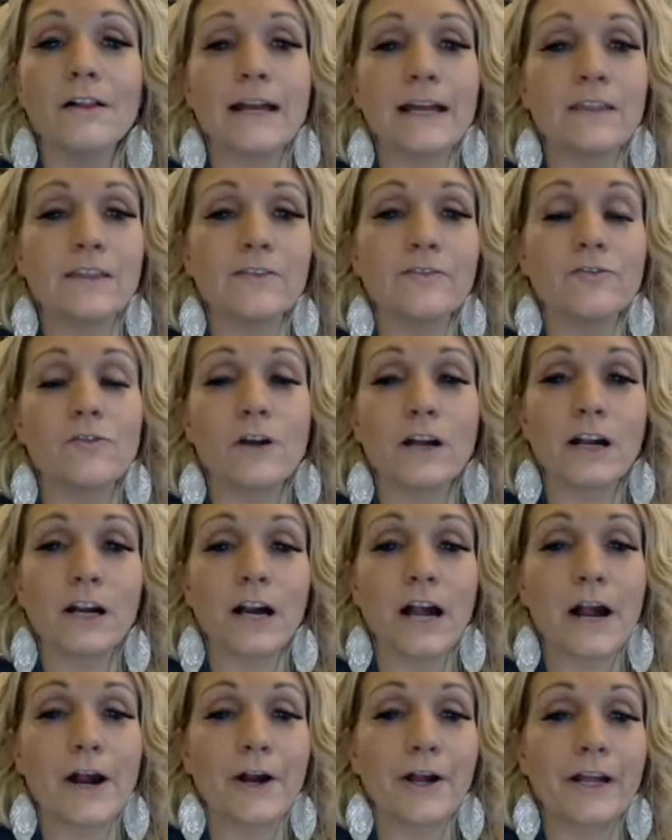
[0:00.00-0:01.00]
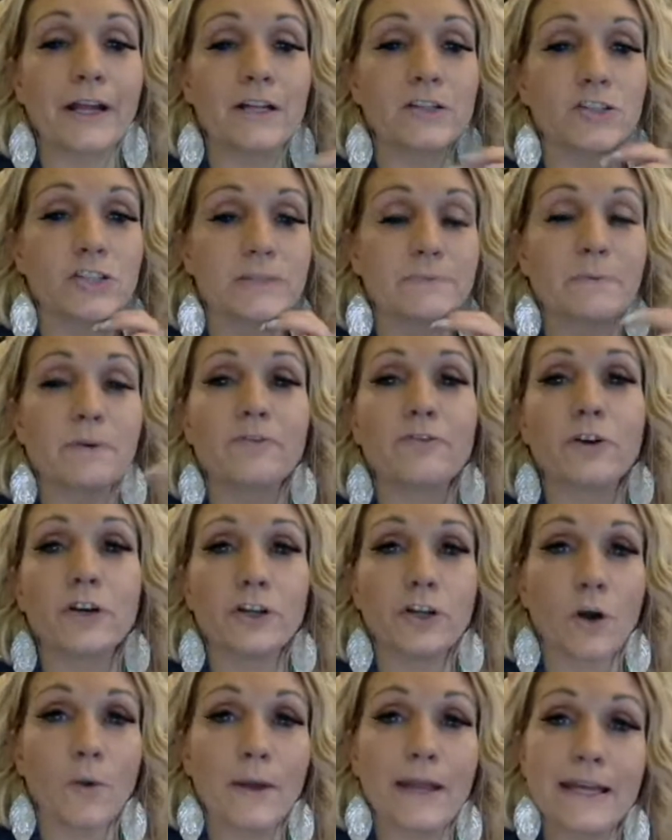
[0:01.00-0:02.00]
in the foyer area just before you
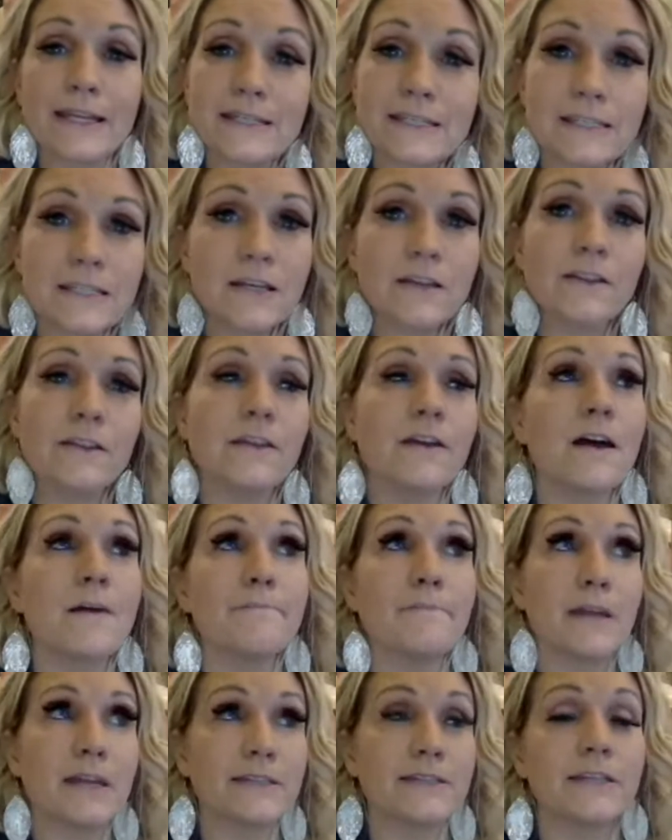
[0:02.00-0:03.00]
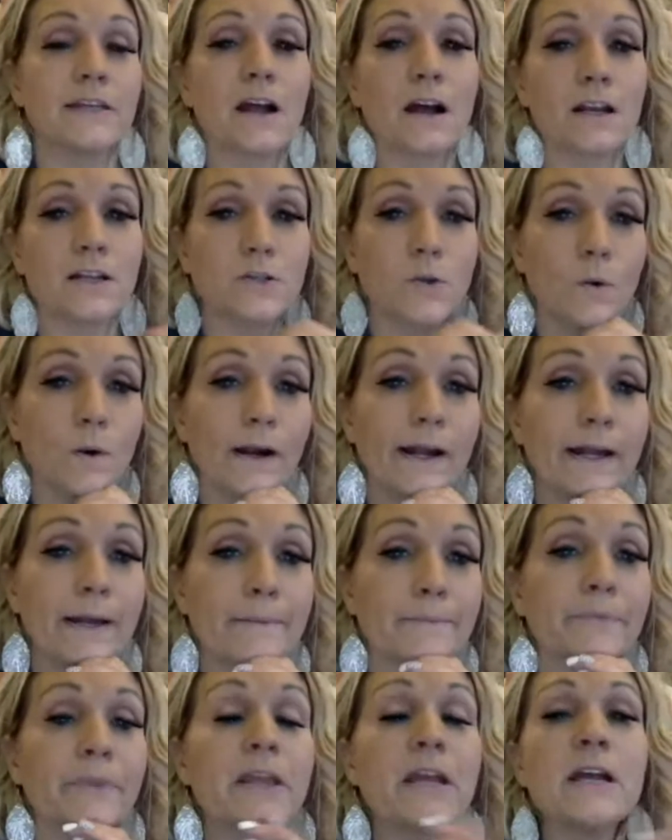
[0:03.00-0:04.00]
go into the amazing auditorium.